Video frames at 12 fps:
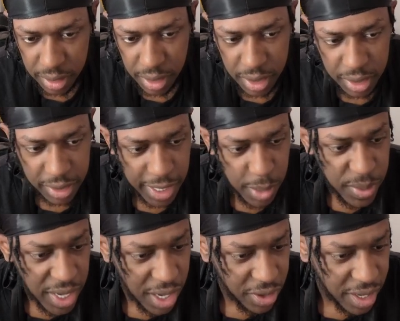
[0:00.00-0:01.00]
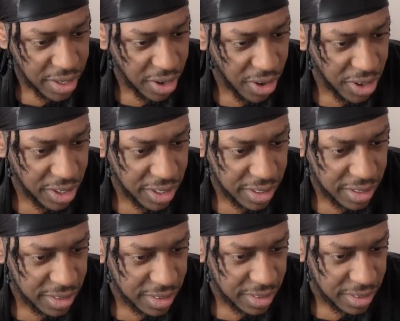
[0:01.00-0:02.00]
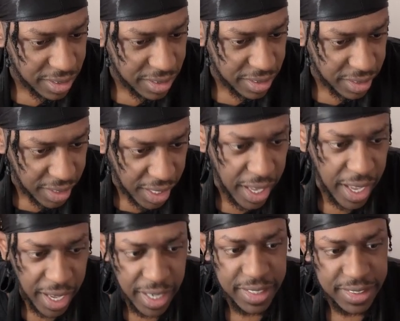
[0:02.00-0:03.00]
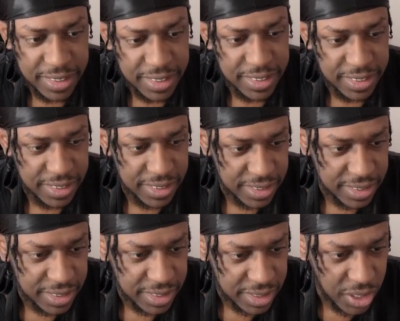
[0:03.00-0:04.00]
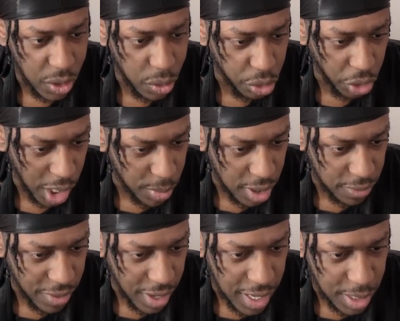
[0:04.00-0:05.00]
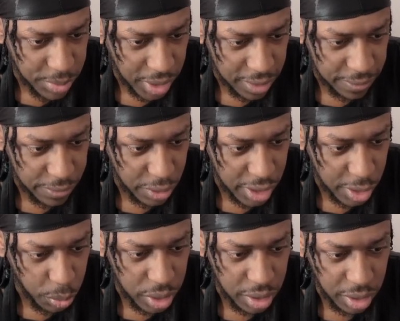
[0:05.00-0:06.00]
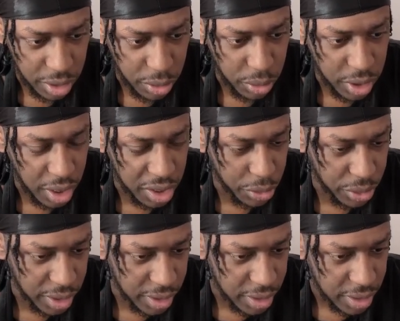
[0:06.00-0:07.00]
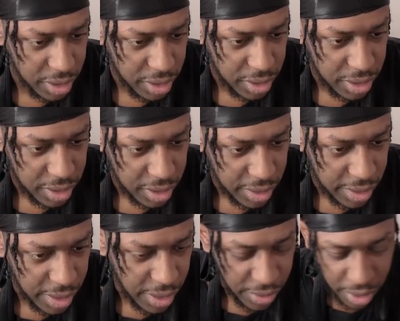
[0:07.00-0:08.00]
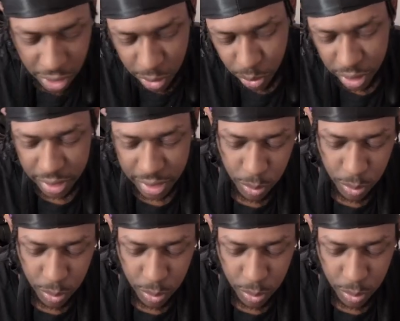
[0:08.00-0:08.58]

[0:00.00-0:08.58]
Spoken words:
Blame me, I've got an art. Yeah. Yo, grandma vibes. I can feel it with the little coloring and the artwork.